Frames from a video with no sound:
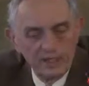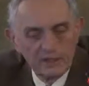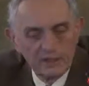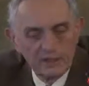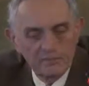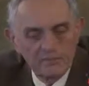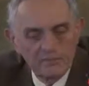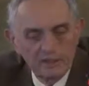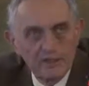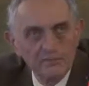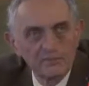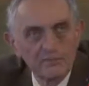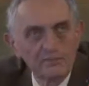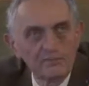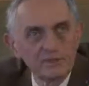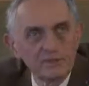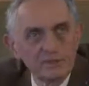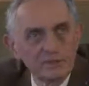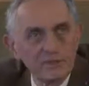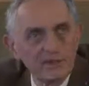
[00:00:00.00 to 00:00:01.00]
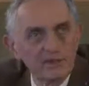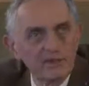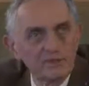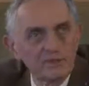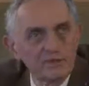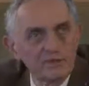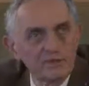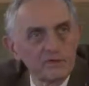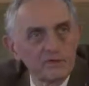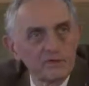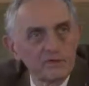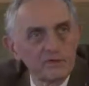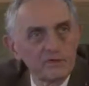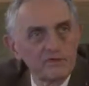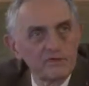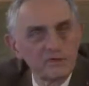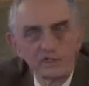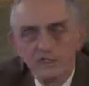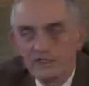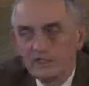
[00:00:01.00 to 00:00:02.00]
the problem is our fault
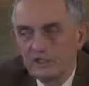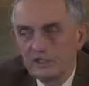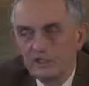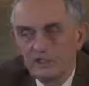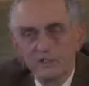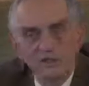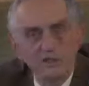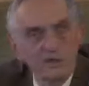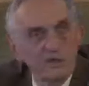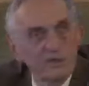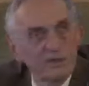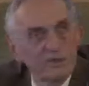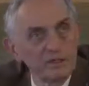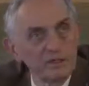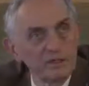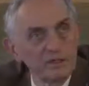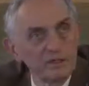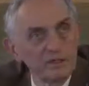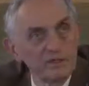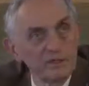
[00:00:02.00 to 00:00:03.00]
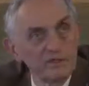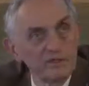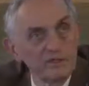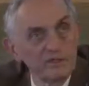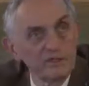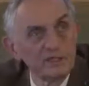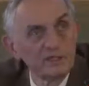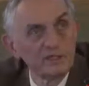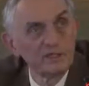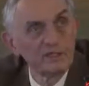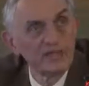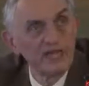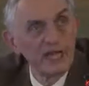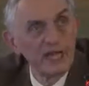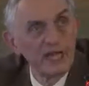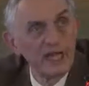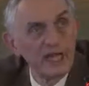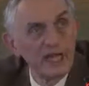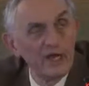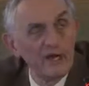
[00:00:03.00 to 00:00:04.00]
and we need European Union
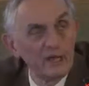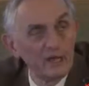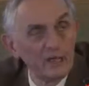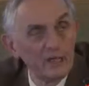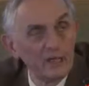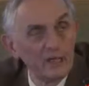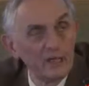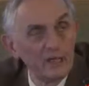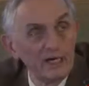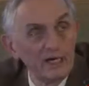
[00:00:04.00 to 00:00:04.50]
help.